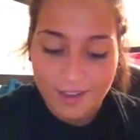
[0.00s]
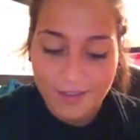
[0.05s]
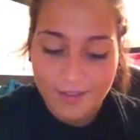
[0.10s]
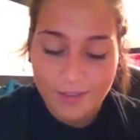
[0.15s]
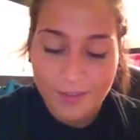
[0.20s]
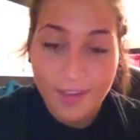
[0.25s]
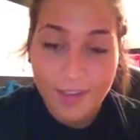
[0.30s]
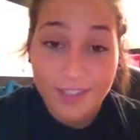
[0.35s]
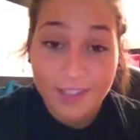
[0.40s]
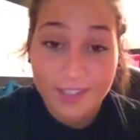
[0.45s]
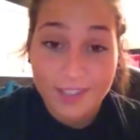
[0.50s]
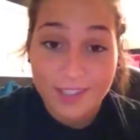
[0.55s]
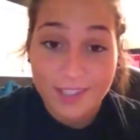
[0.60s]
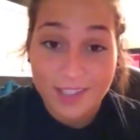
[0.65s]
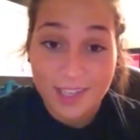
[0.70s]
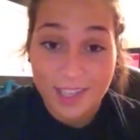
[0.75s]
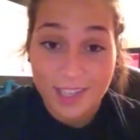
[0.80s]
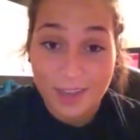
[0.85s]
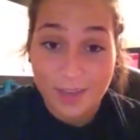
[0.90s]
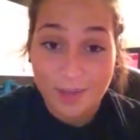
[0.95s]
for us to
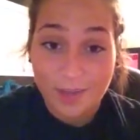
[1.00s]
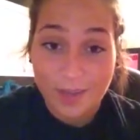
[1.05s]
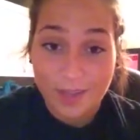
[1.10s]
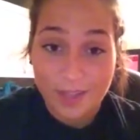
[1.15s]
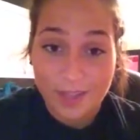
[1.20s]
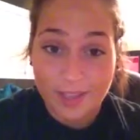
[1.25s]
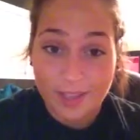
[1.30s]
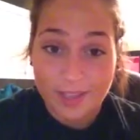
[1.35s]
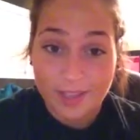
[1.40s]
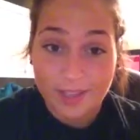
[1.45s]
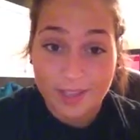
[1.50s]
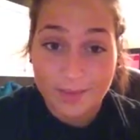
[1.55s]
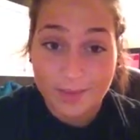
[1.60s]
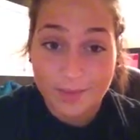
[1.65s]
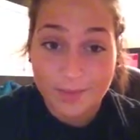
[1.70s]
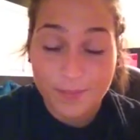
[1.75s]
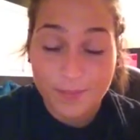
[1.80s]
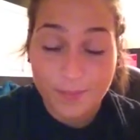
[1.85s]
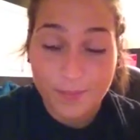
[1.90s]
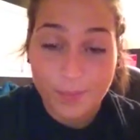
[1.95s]
take away these
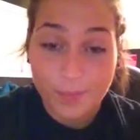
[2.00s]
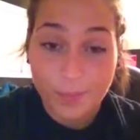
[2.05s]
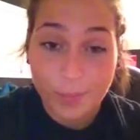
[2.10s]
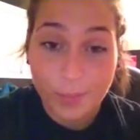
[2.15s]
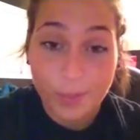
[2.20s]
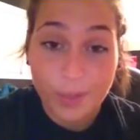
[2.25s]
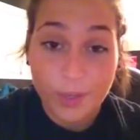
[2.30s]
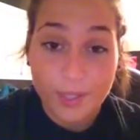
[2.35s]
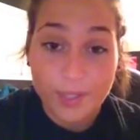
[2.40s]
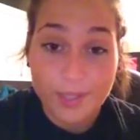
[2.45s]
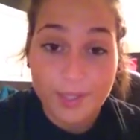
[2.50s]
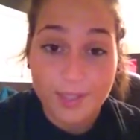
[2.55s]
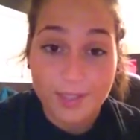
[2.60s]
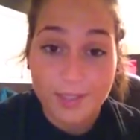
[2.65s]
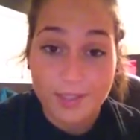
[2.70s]
points